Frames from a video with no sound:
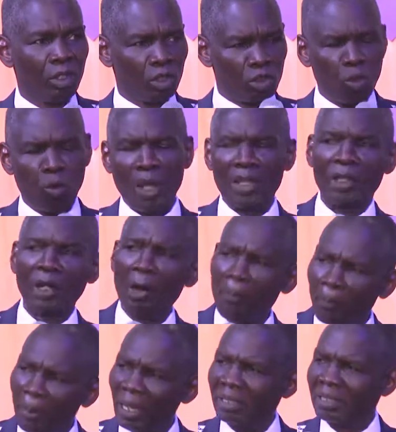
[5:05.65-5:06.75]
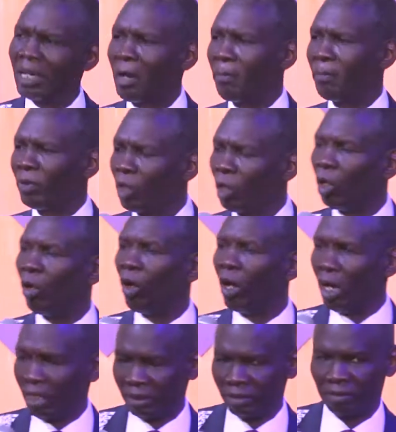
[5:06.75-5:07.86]
So when God picked up
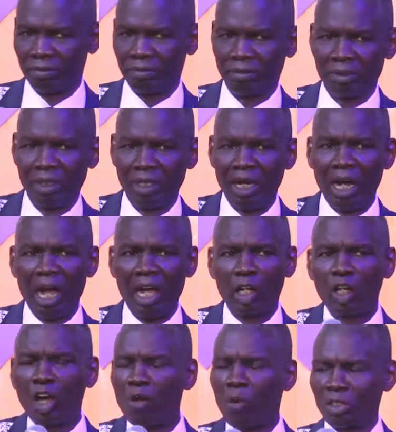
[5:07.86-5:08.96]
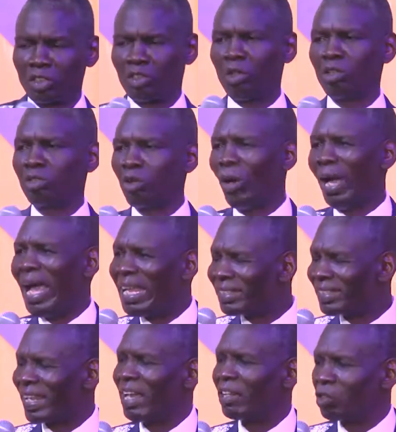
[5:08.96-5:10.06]
Noah, and God was going to
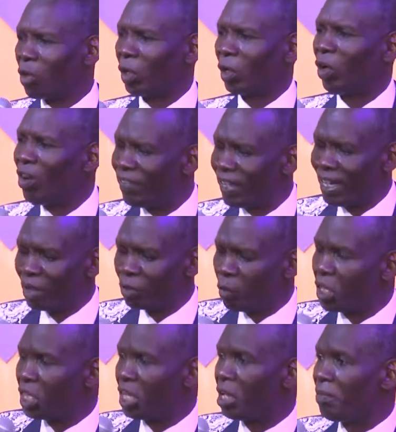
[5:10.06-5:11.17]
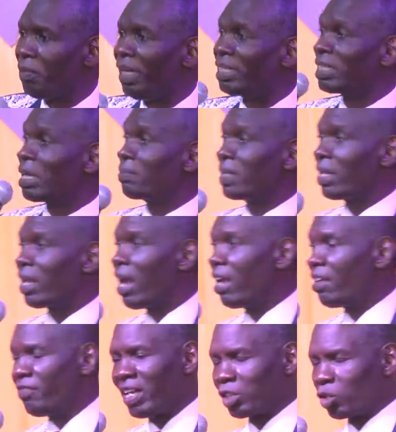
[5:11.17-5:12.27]
enter into a covenant with him in chapter
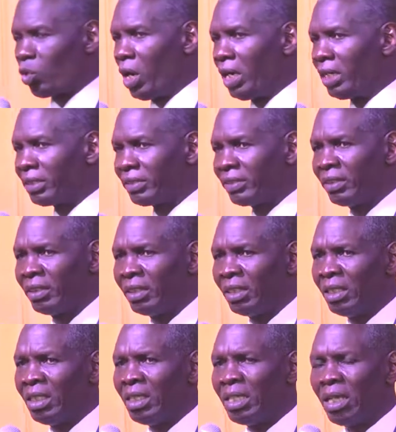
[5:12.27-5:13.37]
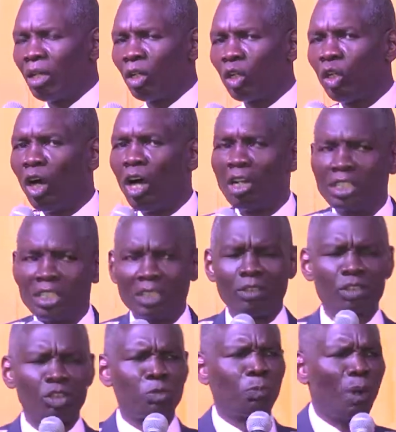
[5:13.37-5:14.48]
9 verse 1,
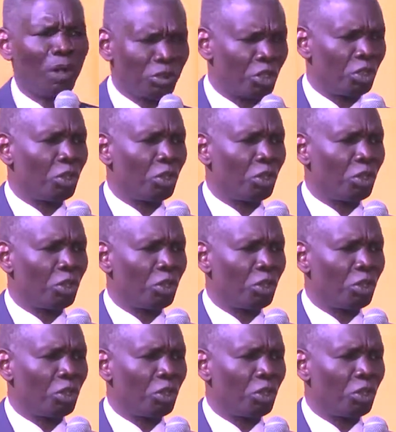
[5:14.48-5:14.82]
God spoke to